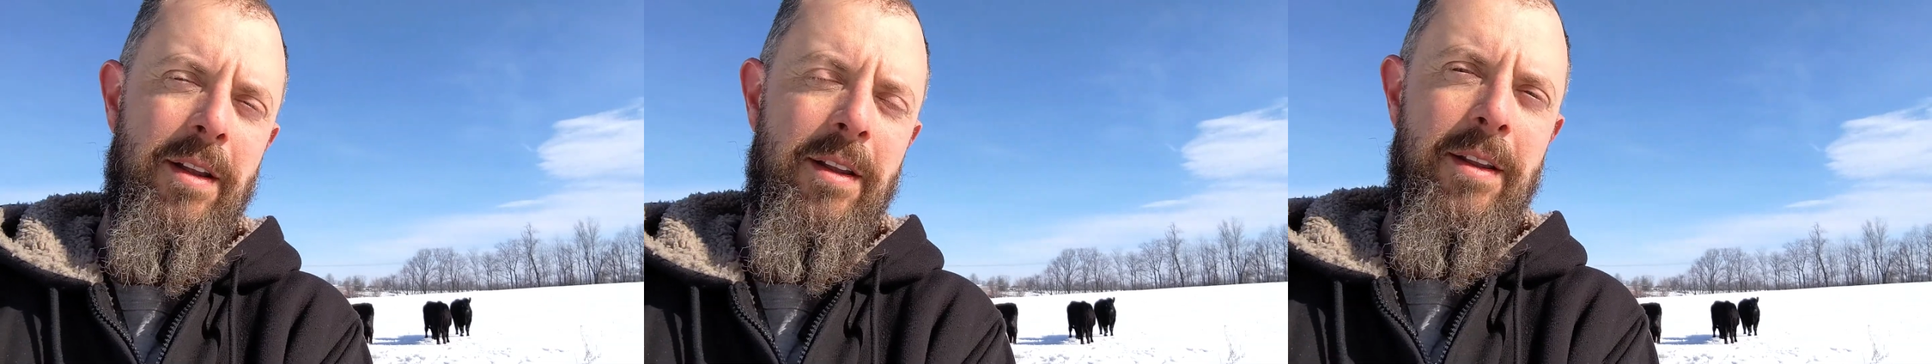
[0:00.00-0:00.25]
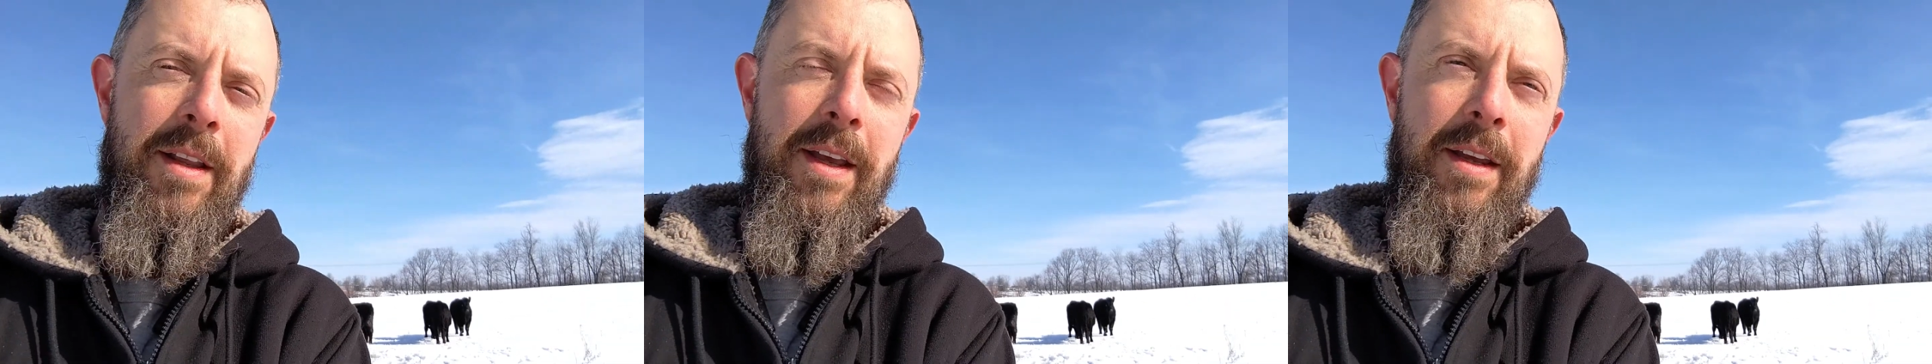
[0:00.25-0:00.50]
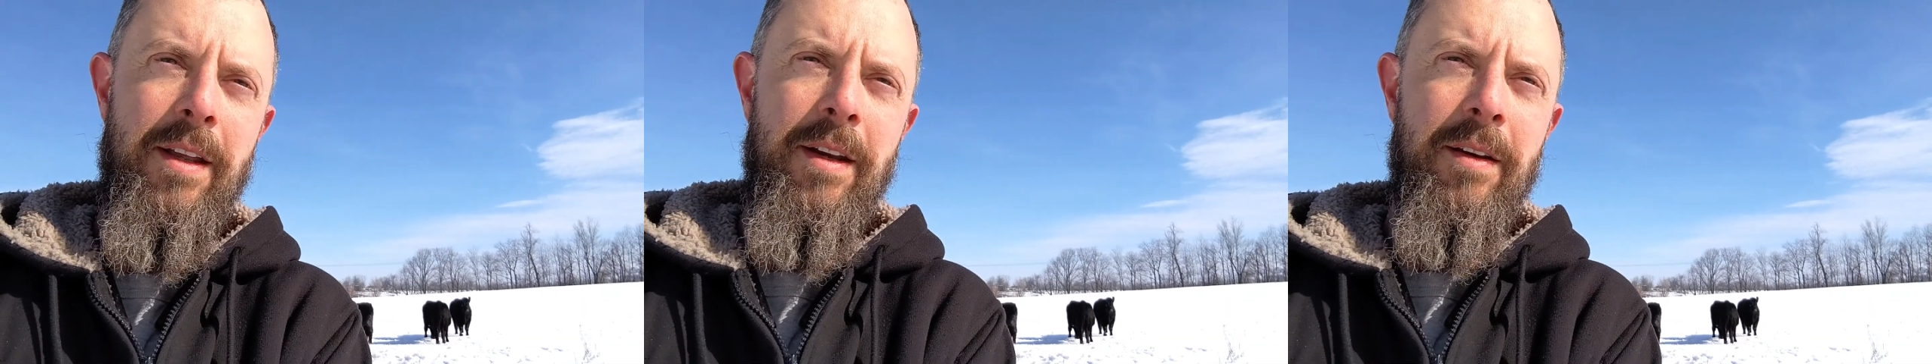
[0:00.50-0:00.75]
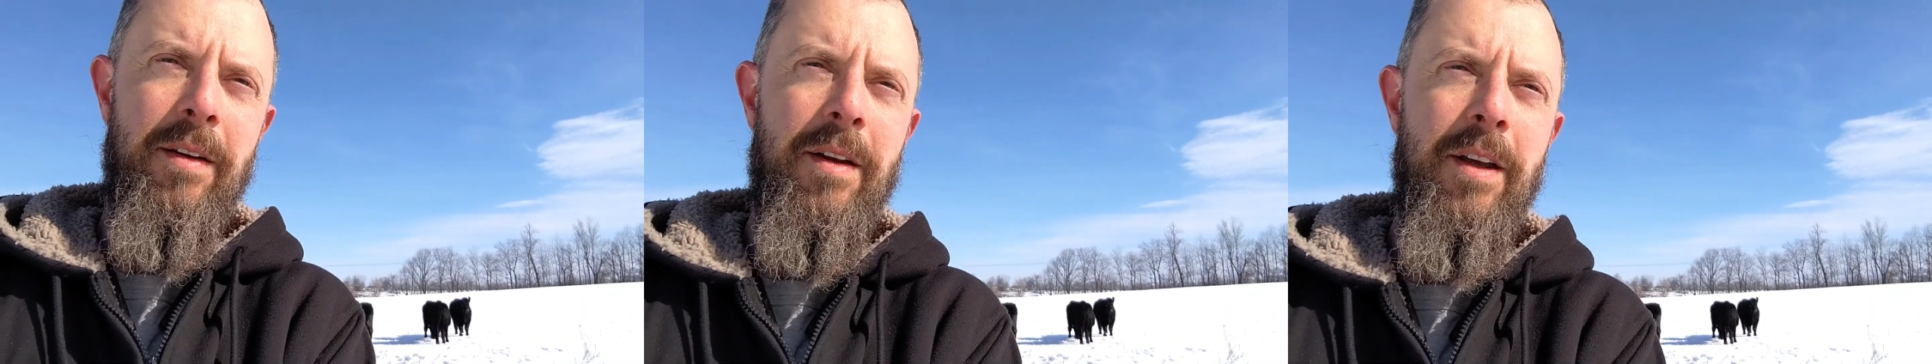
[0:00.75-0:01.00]
they
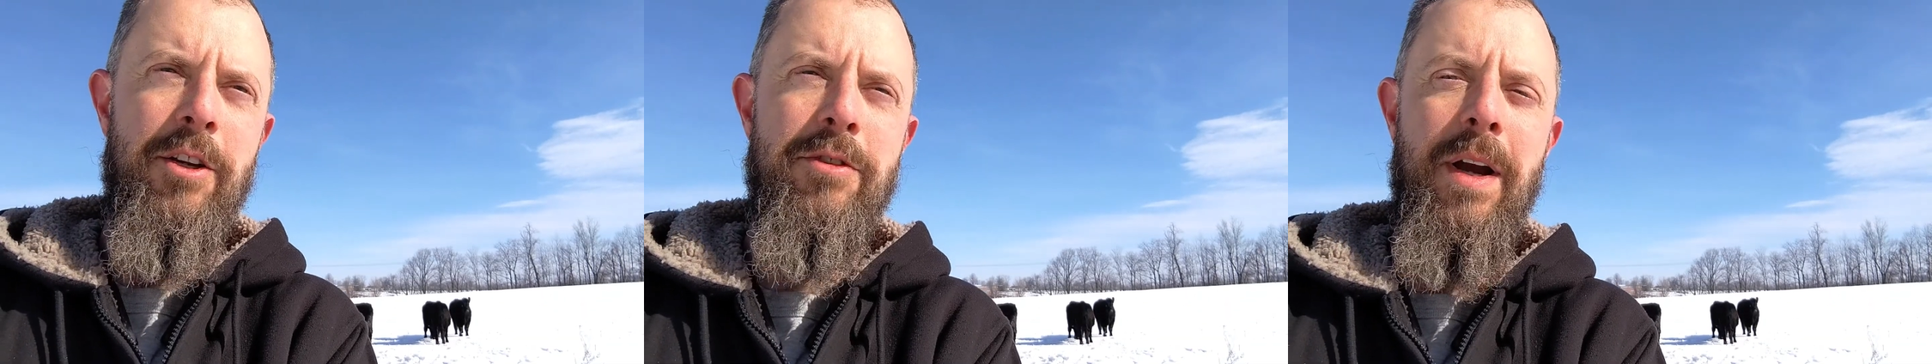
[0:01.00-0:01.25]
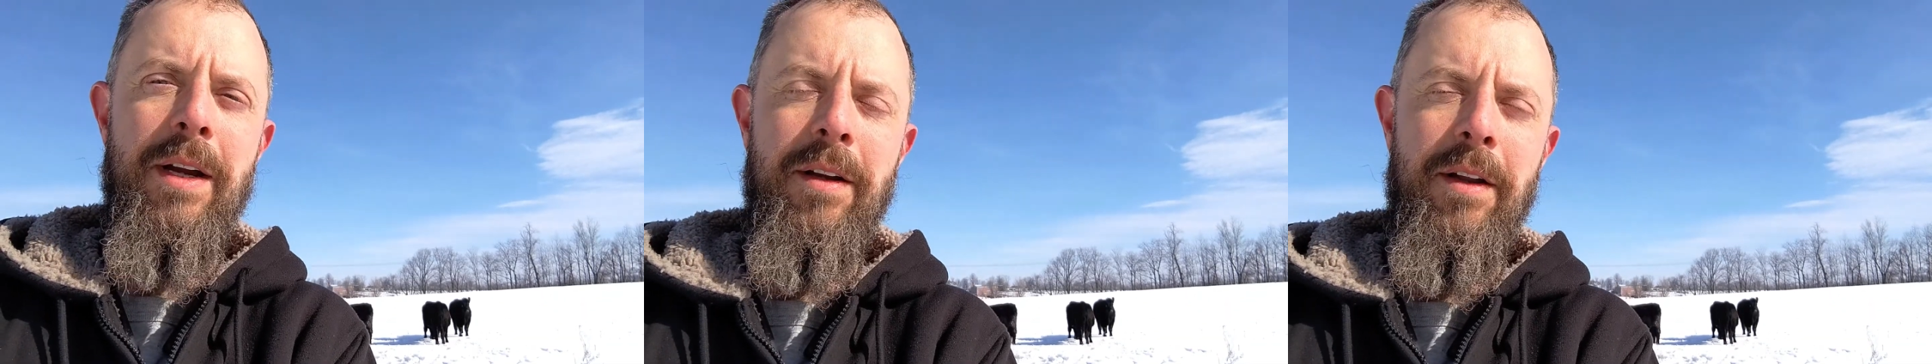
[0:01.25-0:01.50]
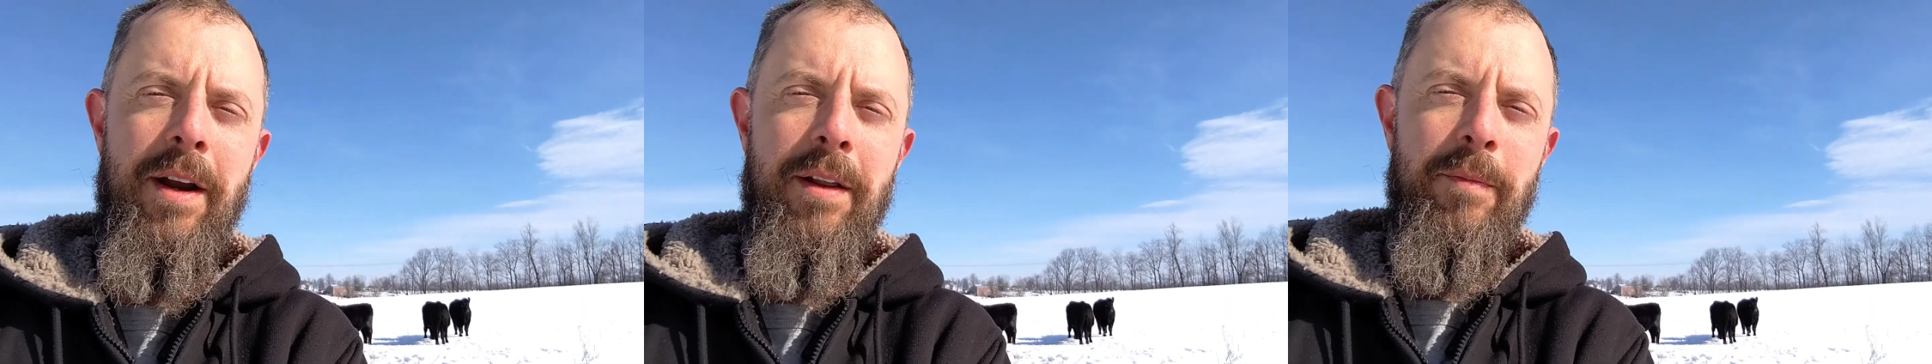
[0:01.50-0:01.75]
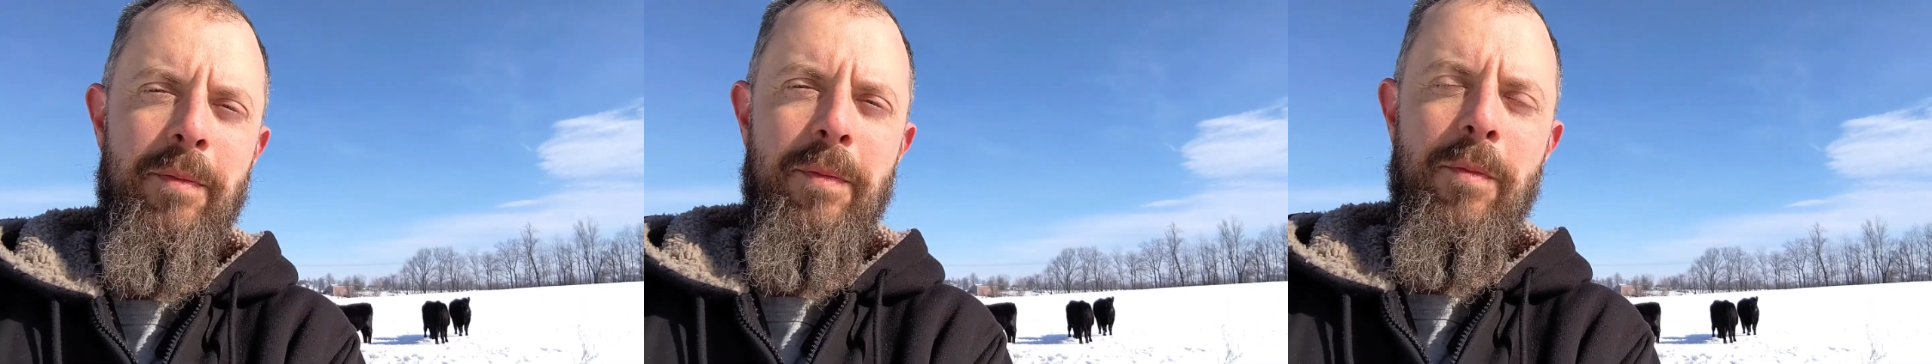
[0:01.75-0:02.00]
can extract a lot
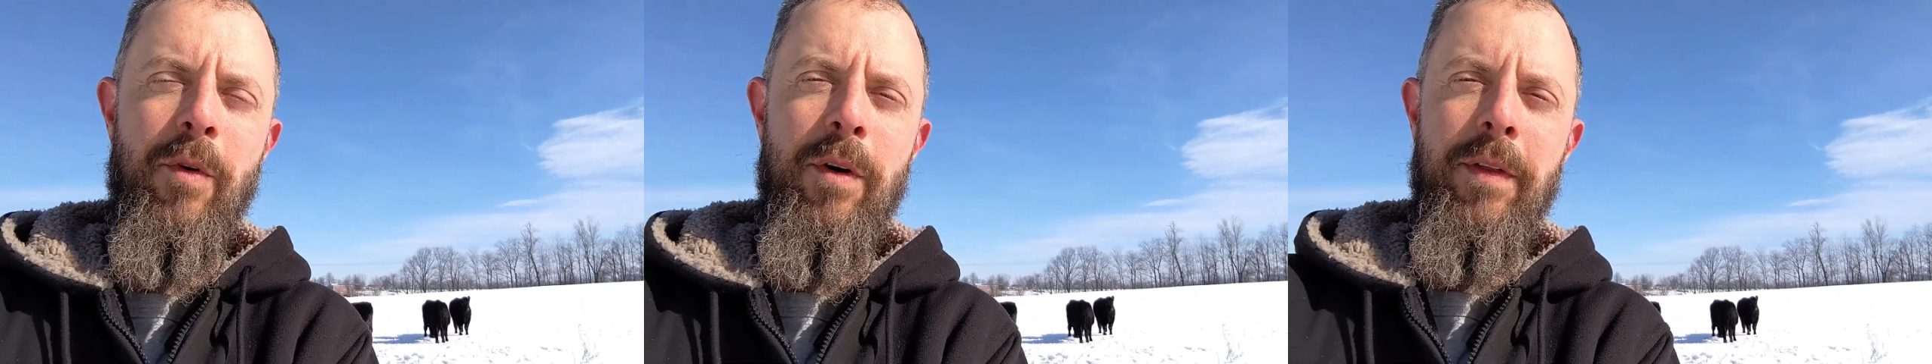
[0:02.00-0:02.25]
more